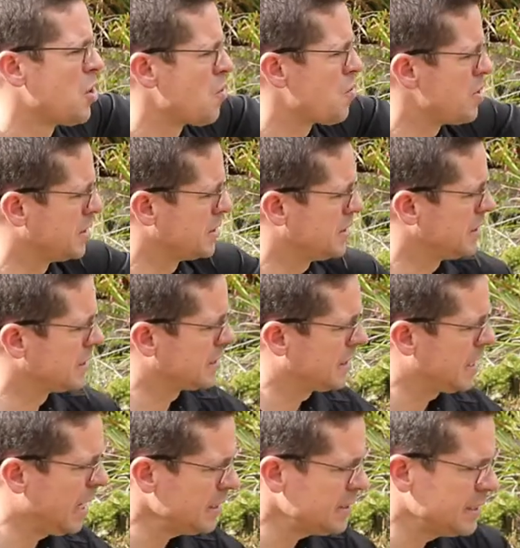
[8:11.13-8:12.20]
Whereas this
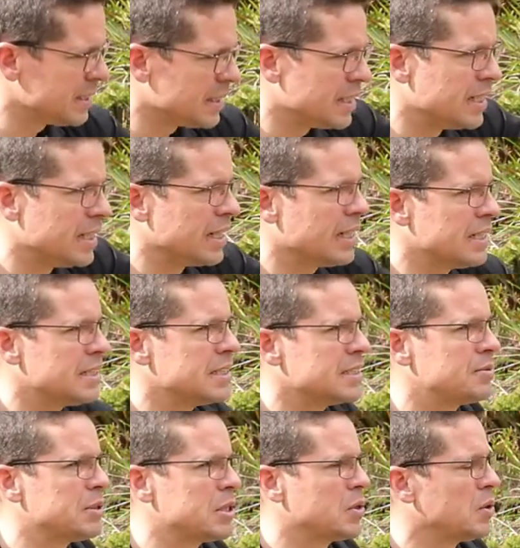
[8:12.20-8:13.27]
cutting here
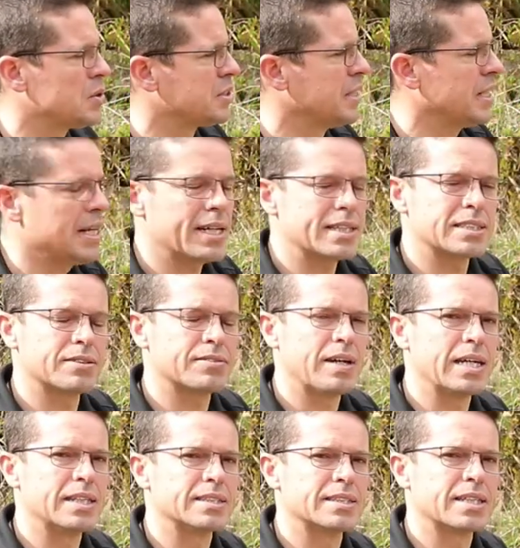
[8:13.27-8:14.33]
is because an
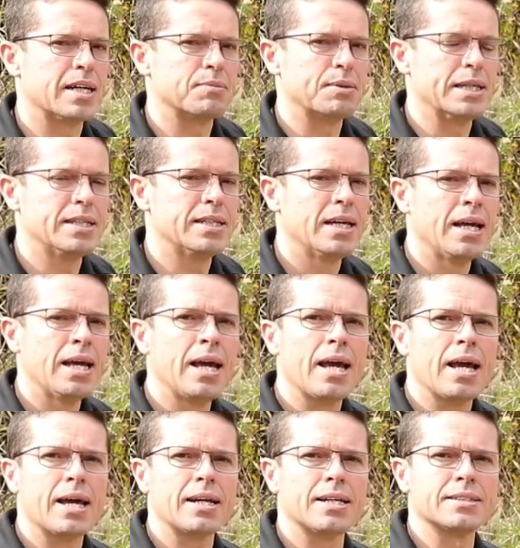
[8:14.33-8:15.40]
excavator's come in
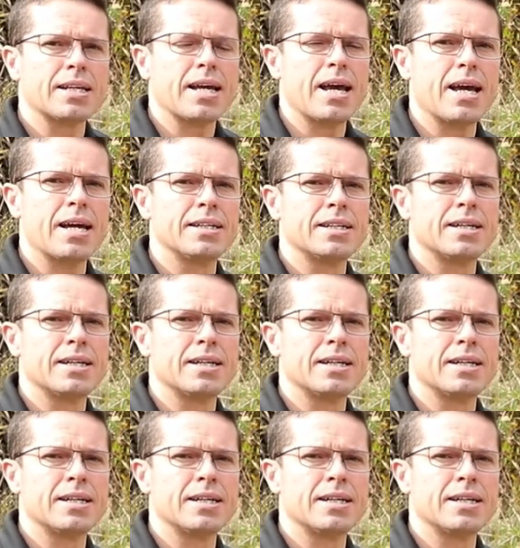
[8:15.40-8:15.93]
and it's had